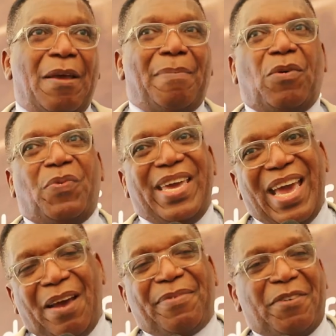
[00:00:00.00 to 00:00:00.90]
But we
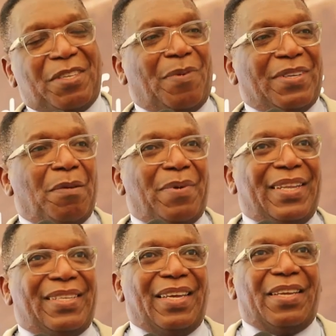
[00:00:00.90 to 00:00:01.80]
have the
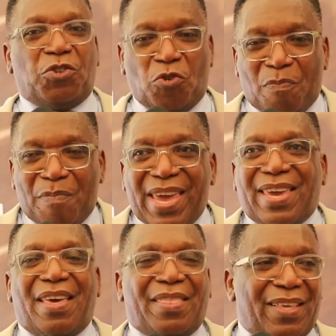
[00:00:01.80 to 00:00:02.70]
responsibility to
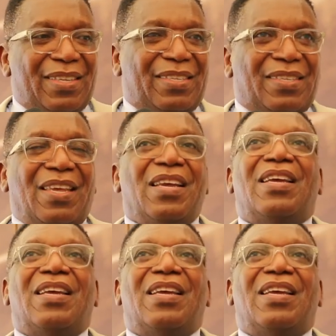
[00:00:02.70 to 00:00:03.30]
make this